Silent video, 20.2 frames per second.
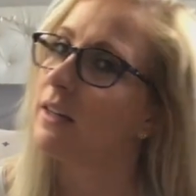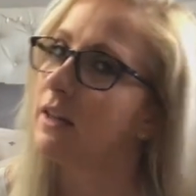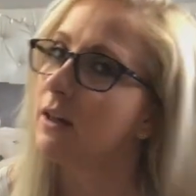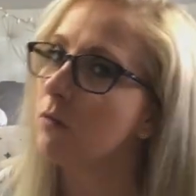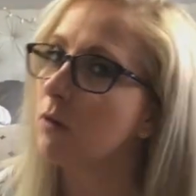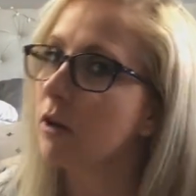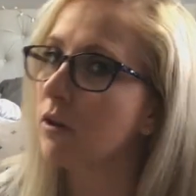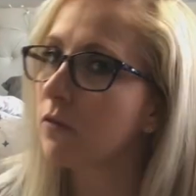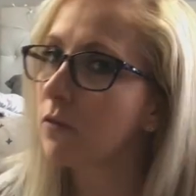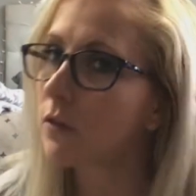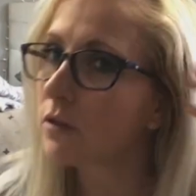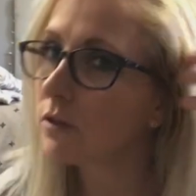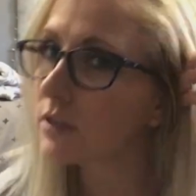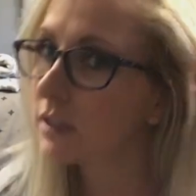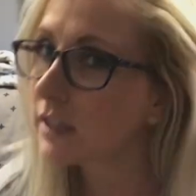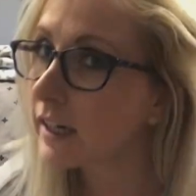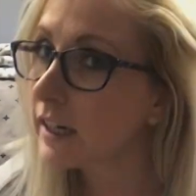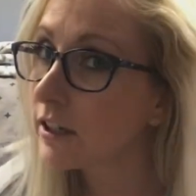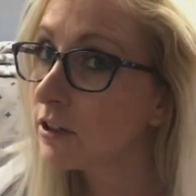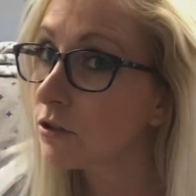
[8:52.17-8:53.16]
Wait for it to
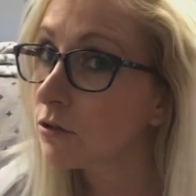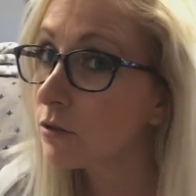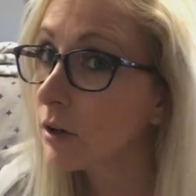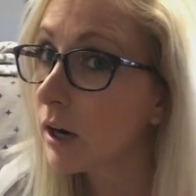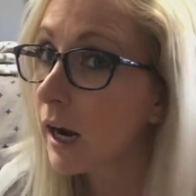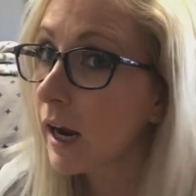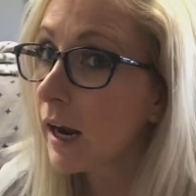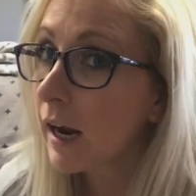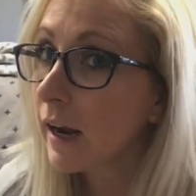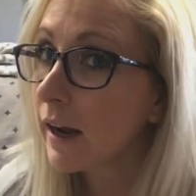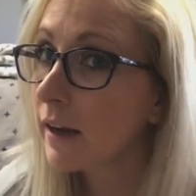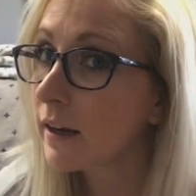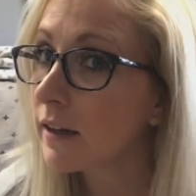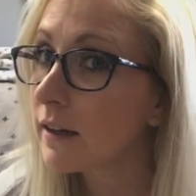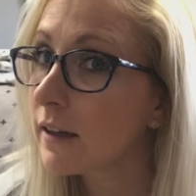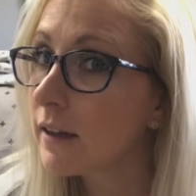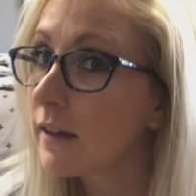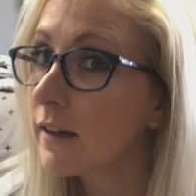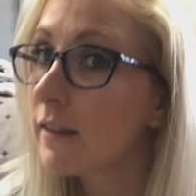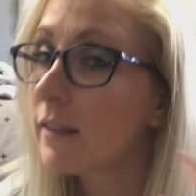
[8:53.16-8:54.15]
kind of dry,
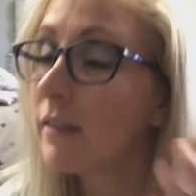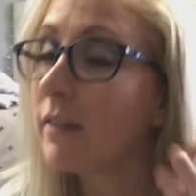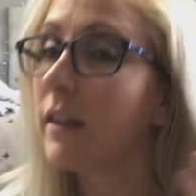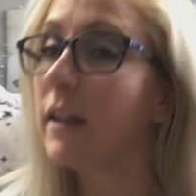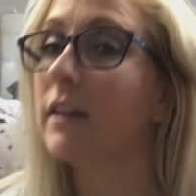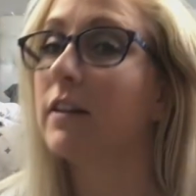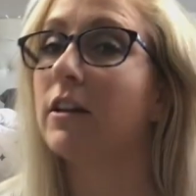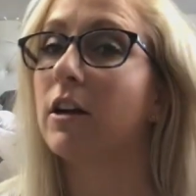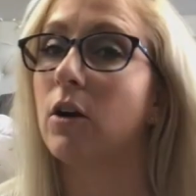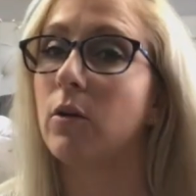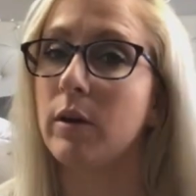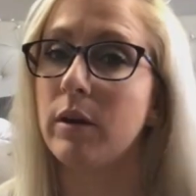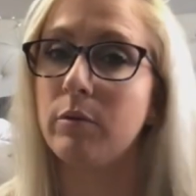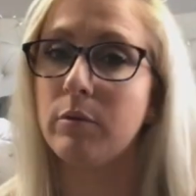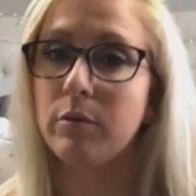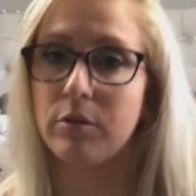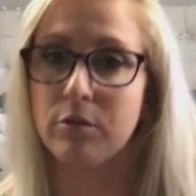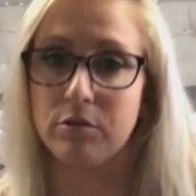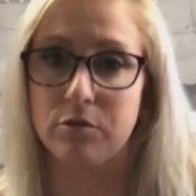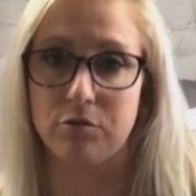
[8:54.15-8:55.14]
then go in
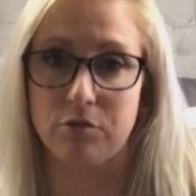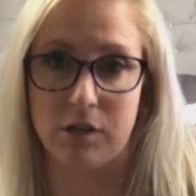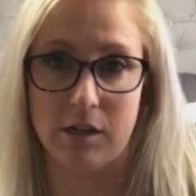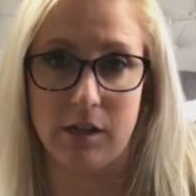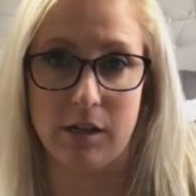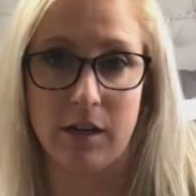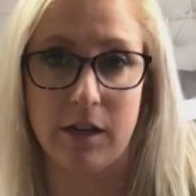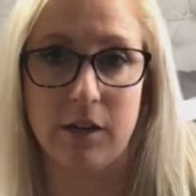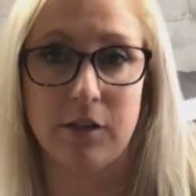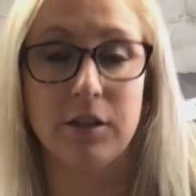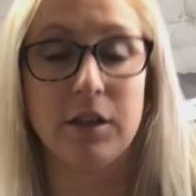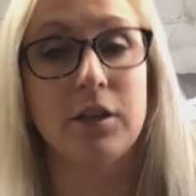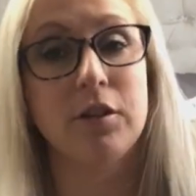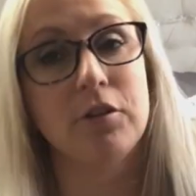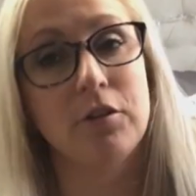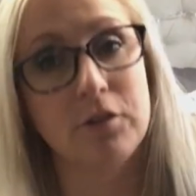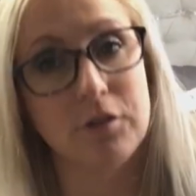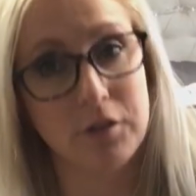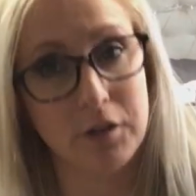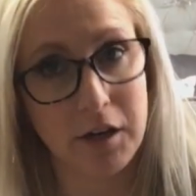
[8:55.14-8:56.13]
with your straightening iron and
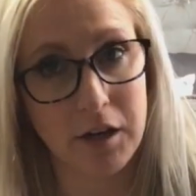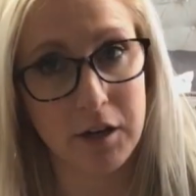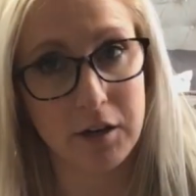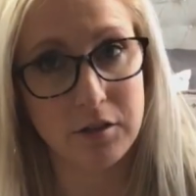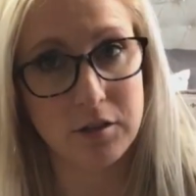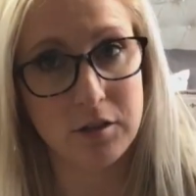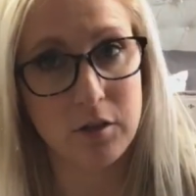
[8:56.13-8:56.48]
curl your hair.